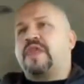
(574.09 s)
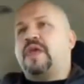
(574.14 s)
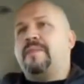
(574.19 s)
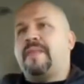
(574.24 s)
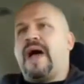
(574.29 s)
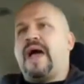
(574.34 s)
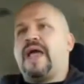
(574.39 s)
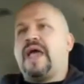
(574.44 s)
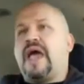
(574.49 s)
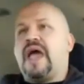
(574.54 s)

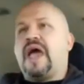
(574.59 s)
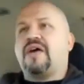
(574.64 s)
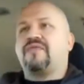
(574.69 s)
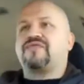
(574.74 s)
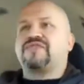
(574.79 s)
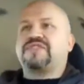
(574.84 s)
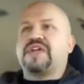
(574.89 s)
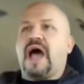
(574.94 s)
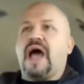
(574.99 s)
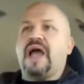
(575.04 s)
You might
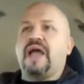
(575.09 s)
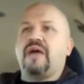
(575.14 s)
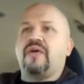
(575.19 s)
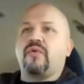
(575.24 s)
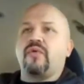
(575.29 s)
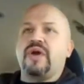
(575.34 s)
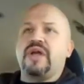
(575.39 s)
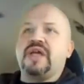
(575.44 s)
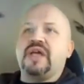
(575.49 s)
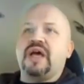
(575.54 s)
have
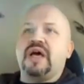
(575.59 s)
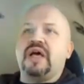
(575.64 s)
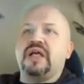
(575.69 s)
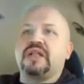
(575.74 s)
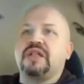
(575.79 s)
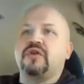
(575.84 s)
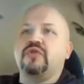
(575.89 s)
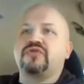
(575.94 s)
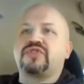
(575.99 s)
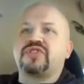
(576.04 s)

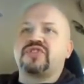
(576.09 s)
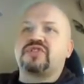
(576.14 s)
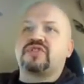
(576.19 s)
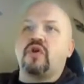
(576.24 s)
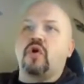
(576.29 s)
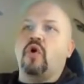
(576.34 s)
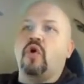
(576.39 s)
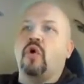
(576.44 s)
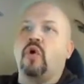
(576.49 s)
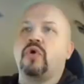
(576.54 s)
diarrhea, loose
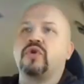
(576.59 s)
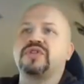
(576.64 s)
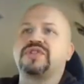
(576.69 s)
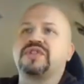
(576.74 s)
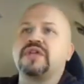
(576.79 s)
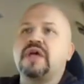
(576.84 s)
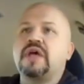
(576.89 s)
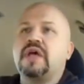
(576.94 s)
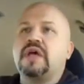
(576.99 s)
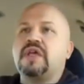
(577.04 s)
stools.
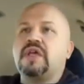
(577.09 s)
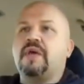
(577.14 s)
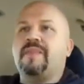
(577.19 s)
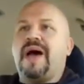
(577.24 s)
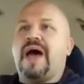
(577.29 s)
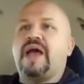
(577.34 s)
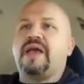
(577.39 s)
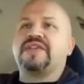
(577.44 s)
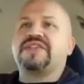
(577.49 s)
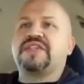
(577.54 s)
You
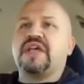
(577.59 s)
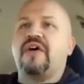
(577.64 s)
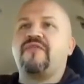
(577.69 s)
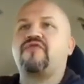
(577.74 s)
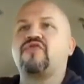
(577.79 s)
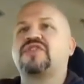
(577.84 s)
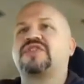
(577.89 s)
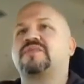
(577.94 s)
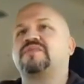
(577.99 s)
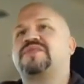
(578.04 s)
might
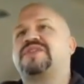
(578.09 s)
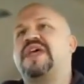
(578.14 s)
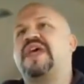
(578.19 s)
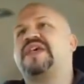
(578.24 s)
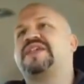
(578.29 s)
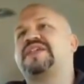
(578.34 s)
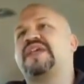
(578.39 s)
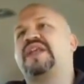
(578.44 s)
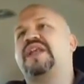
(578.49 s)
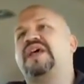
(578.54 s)
suffer some
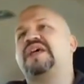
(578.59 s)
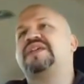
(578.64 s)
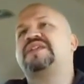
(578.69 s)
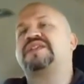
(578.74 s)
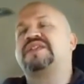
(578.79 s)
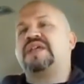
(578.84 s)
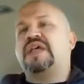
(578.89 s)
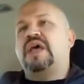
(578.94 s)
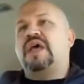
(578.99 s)
dizziness.